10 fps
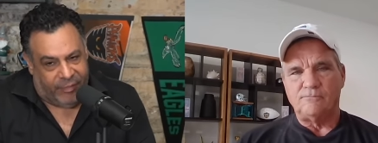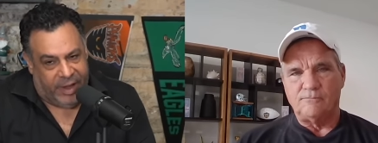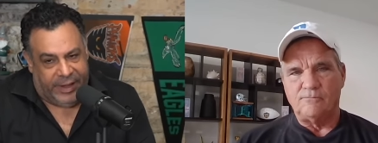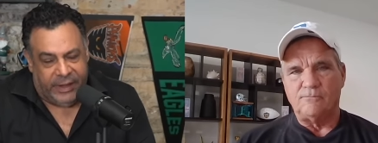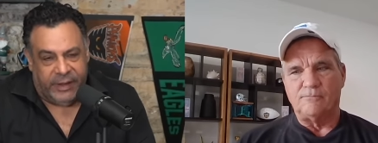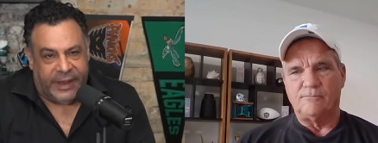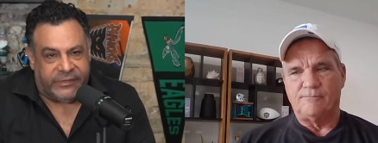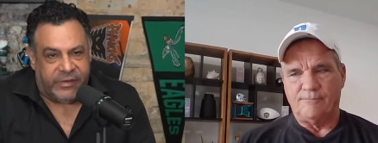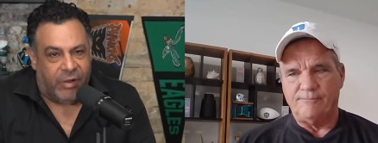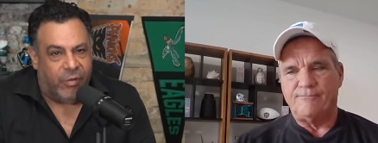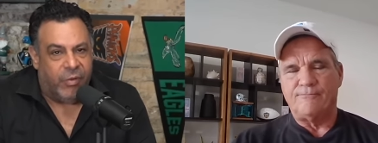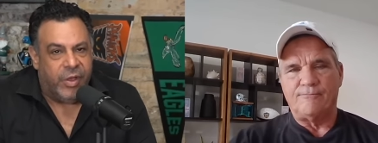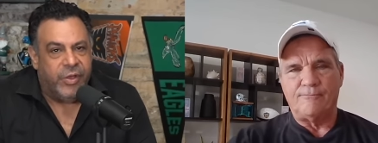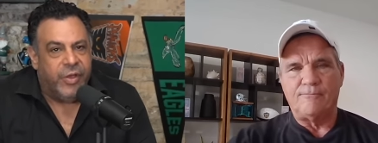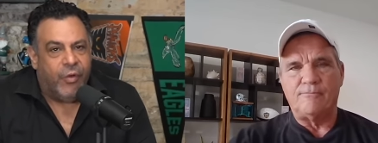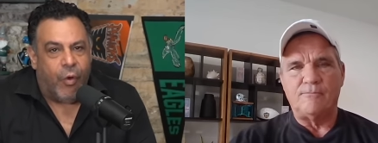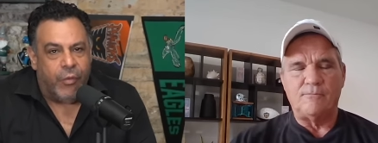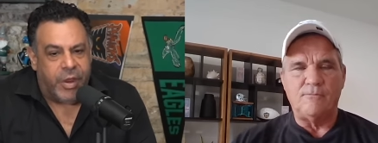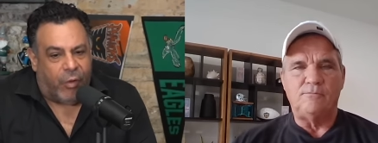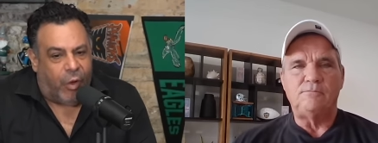Speaker 1: right? Like, so,
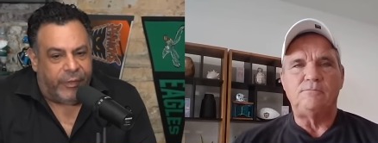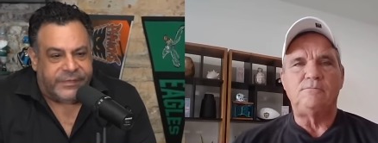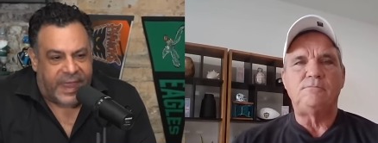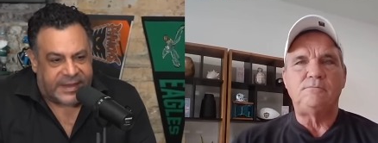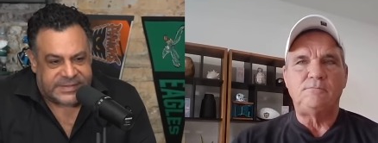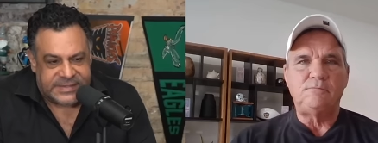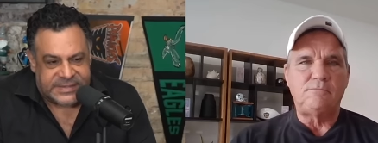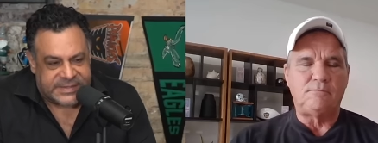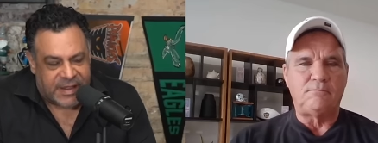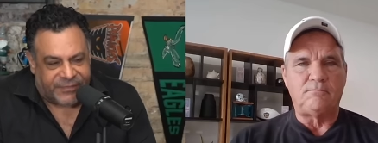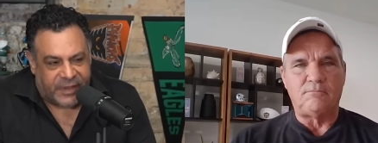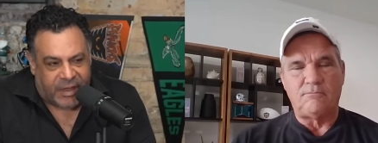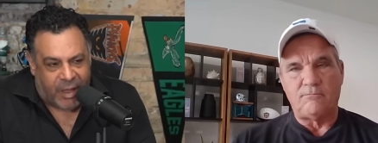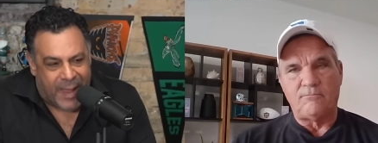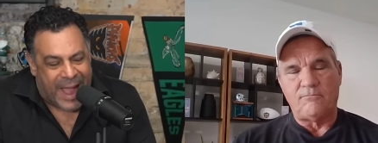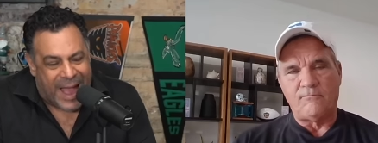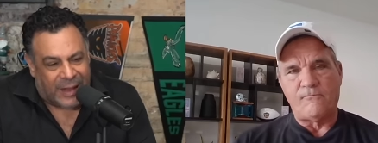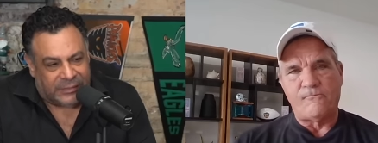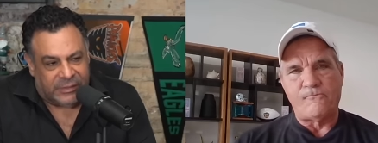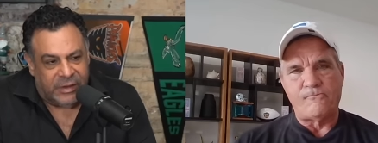you know, all it takes is stuff to come
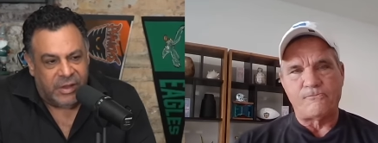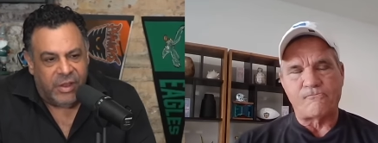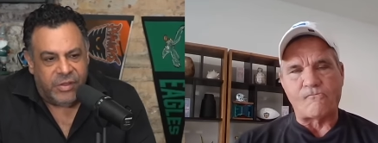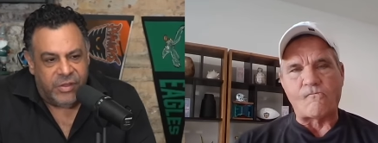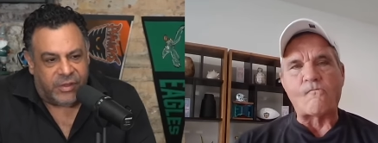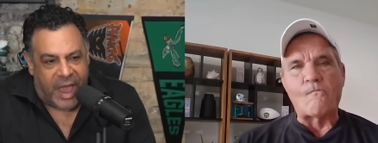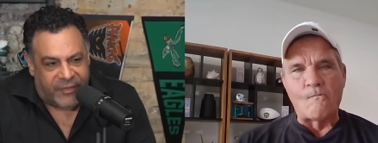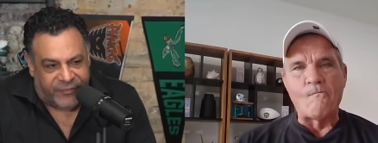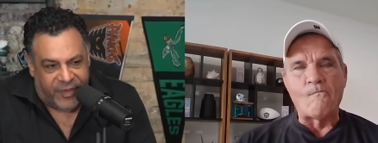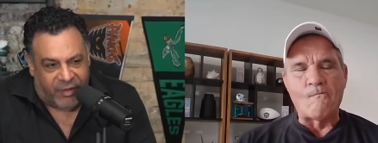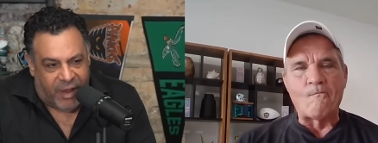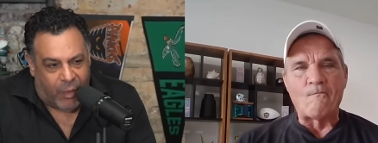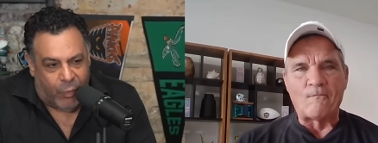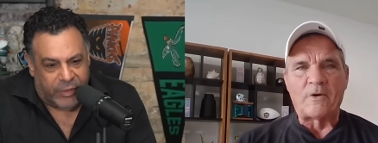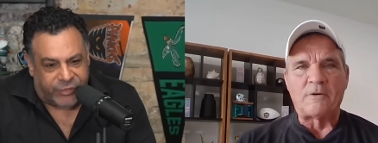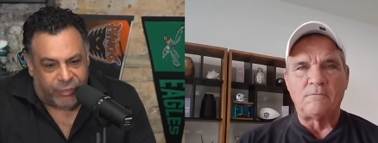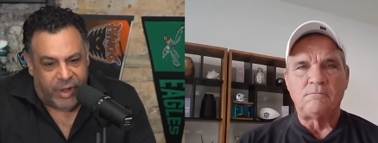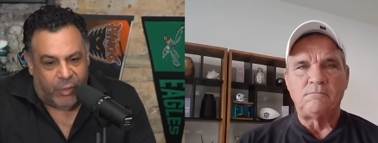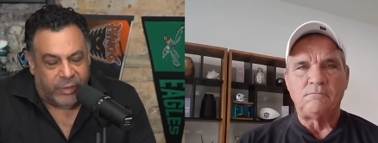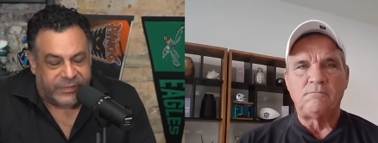out and you kind of mm-hmm. figure out what's
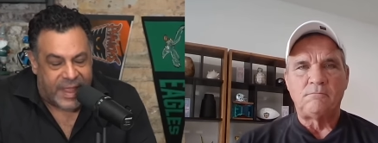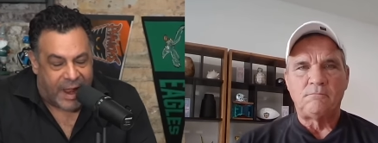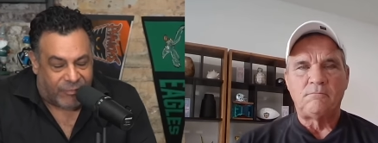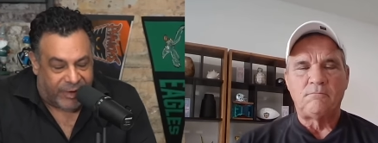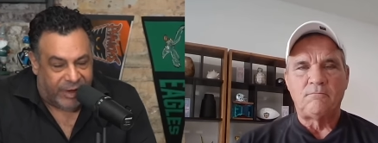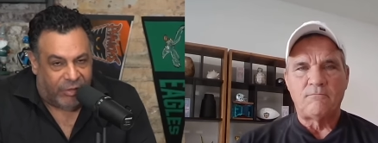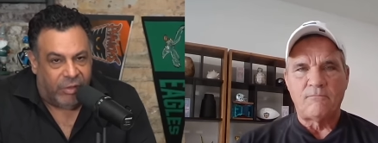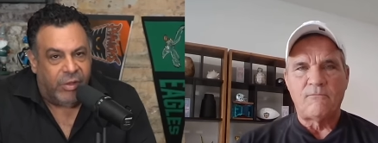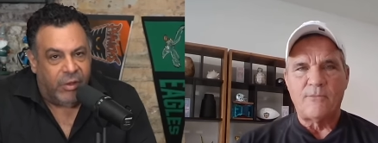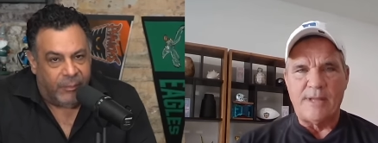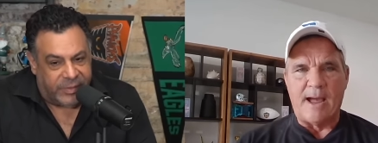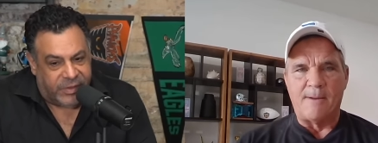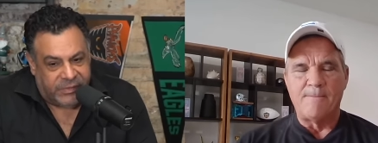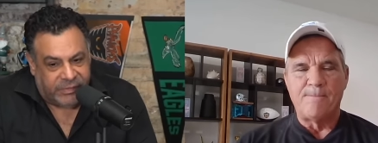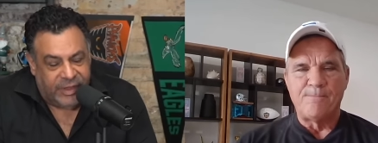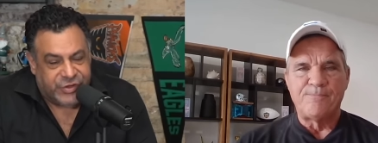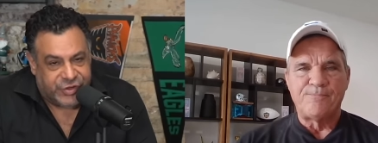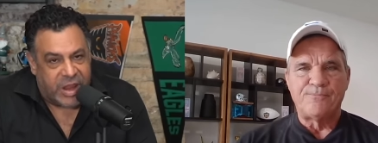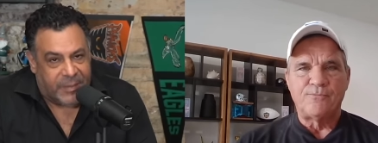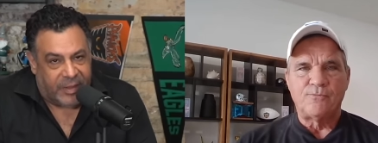real, what's not real. But yeah. it's
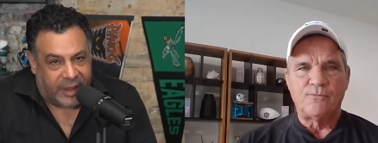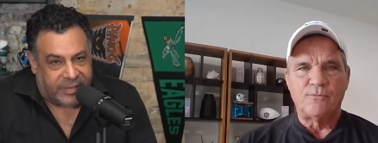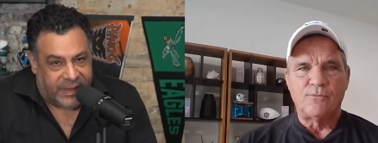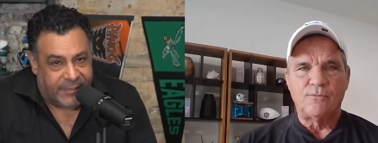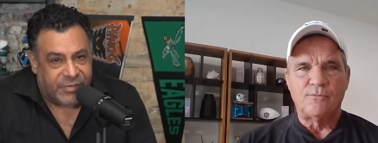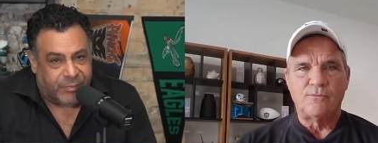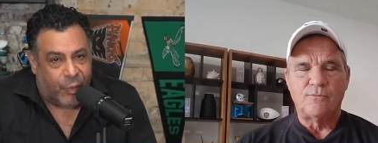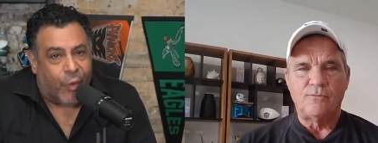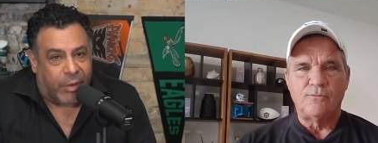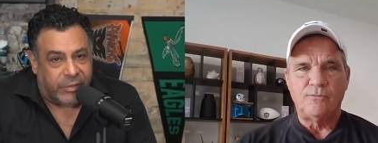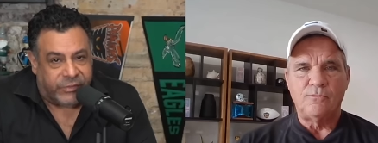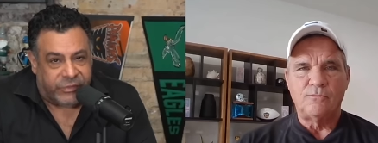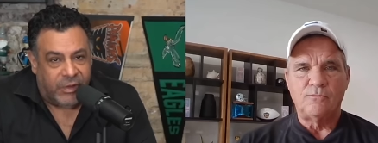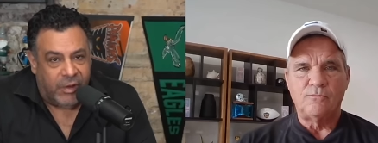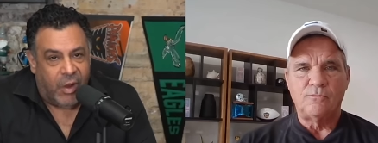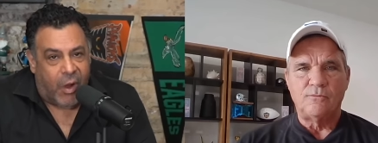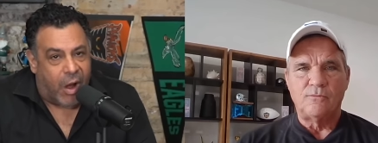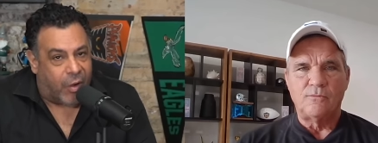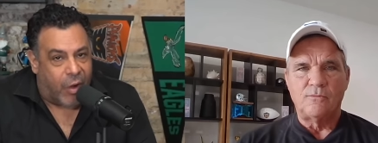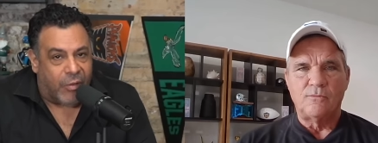legitimate. Like teams' boards
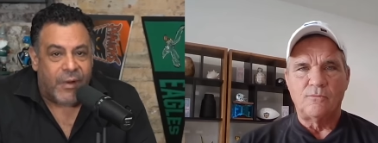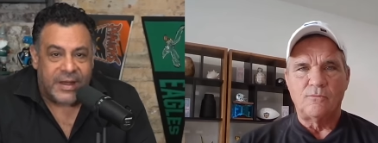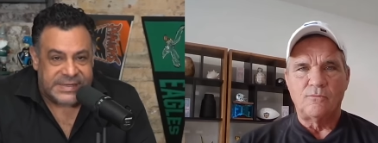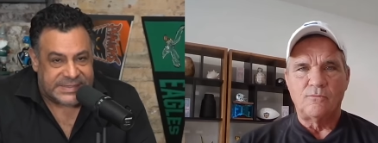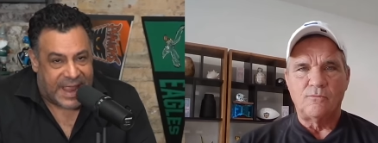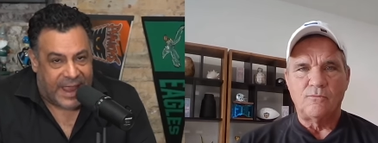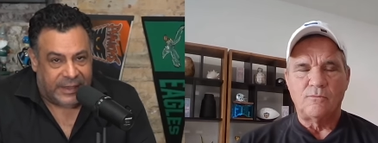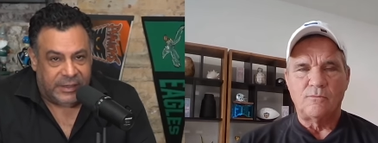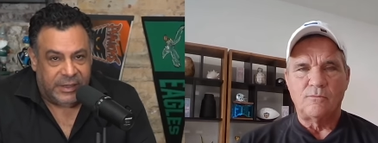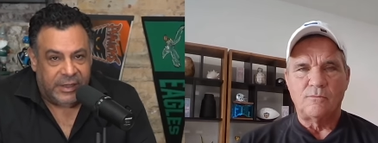are already set,